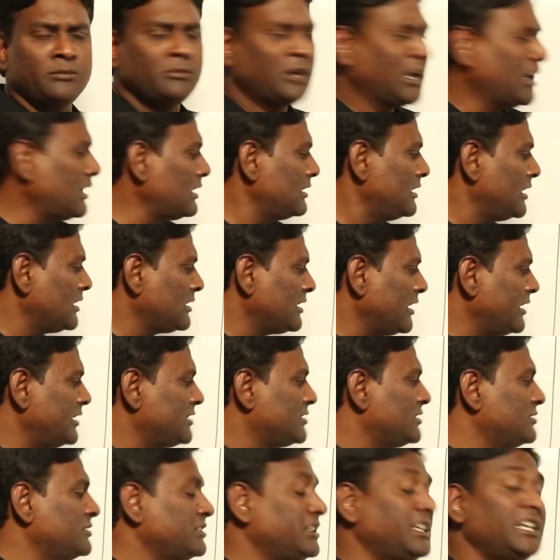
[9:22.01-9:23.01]
Under that
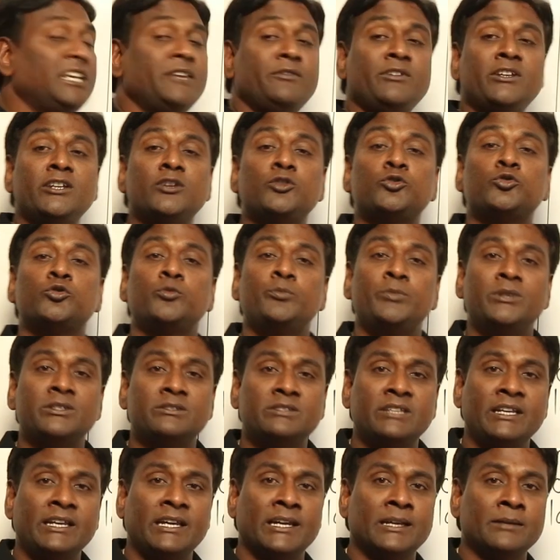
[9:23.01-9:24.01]
conditions, K V A should be
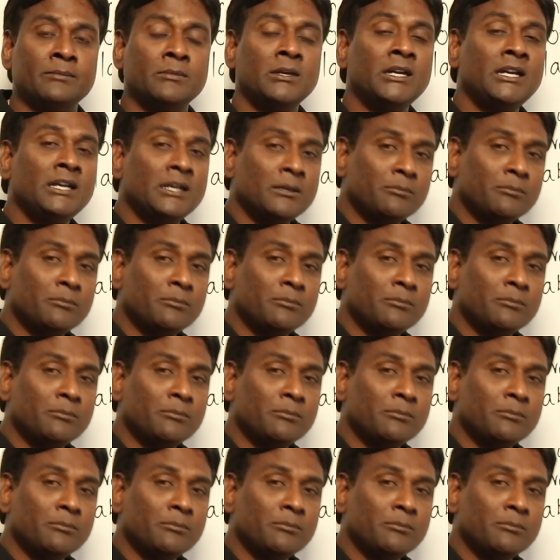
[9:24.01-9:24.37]
same.